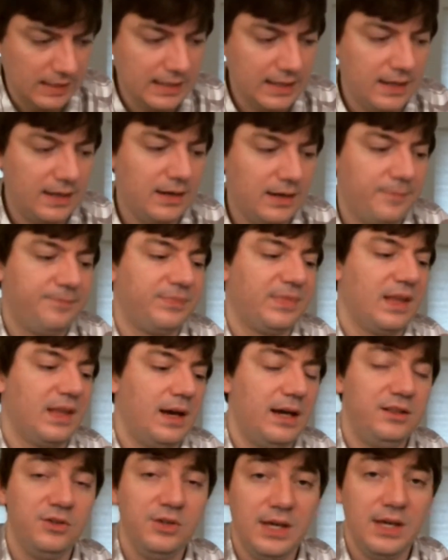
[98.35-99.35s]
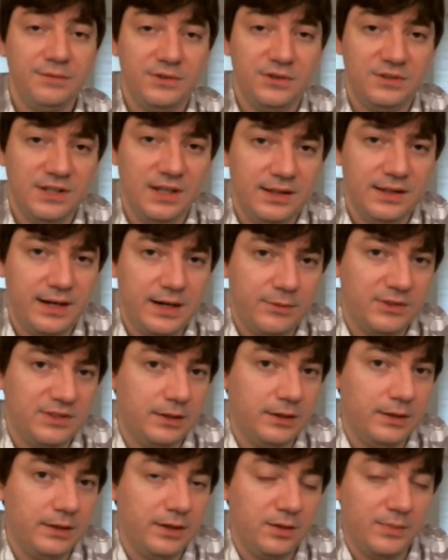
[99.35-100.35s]
And I do have to say that I was
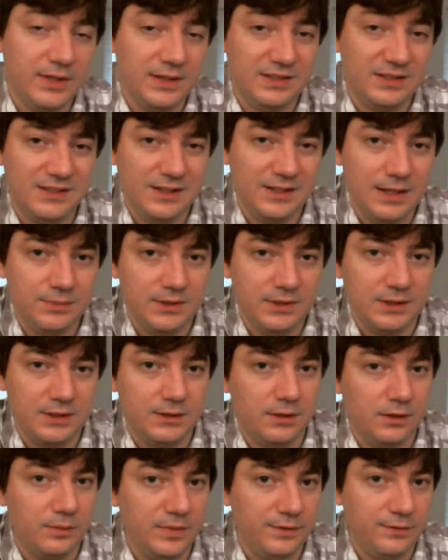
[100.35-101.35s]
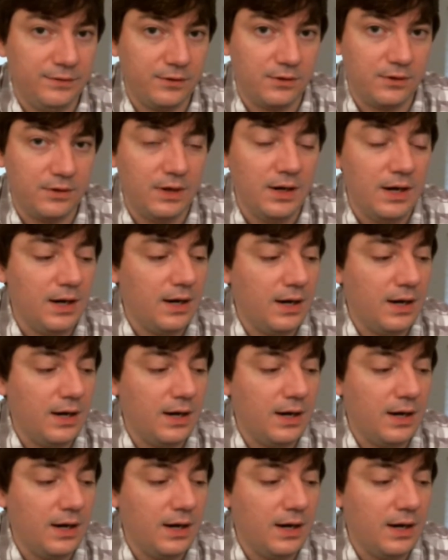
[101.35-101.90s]
a little bit skeptical before